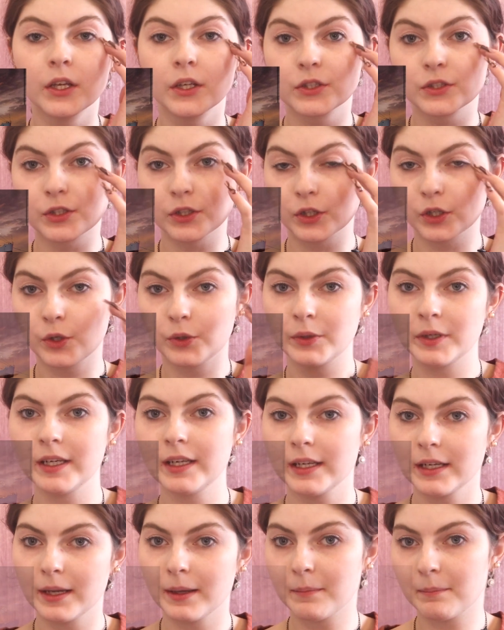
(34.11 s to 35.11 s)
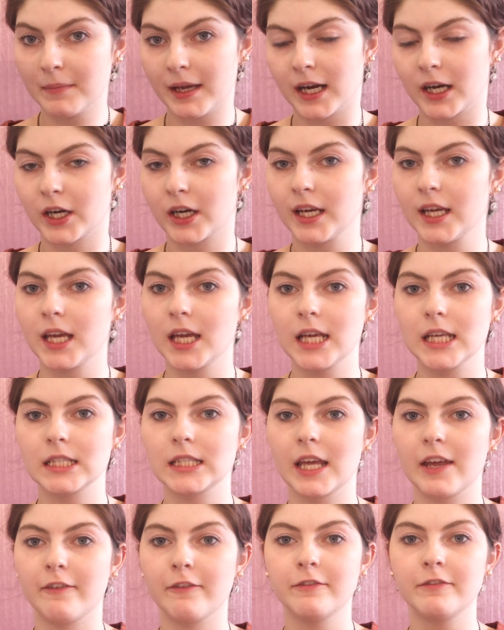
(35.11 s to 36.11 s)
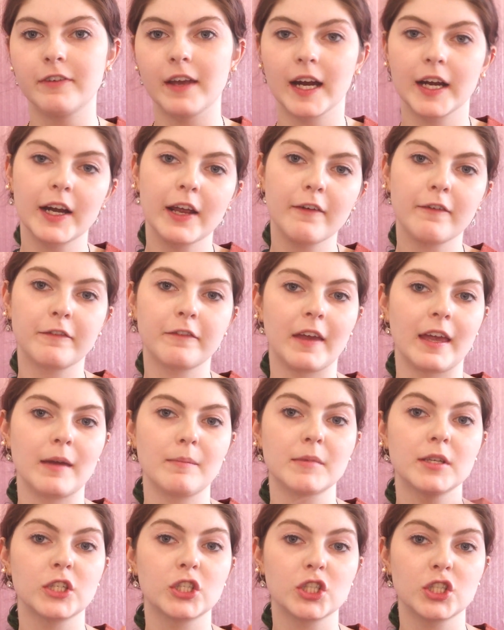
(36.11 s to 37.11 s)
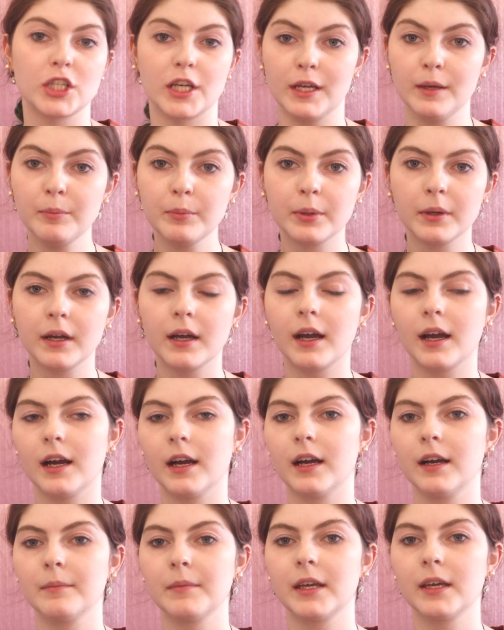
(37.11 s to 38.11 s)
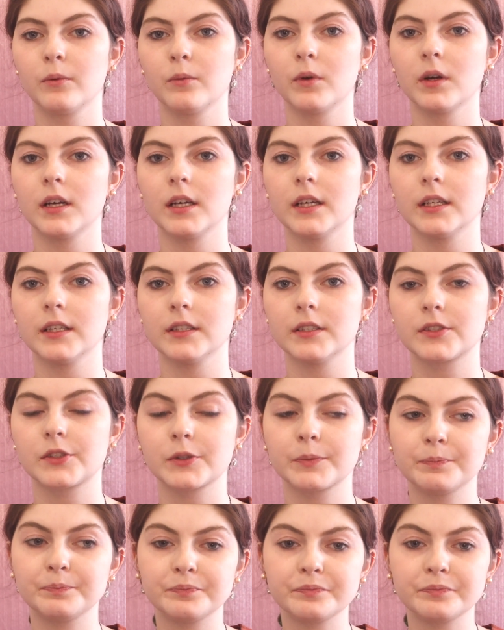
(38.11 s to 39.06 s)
So the Queen Mary is a very famous ship. It was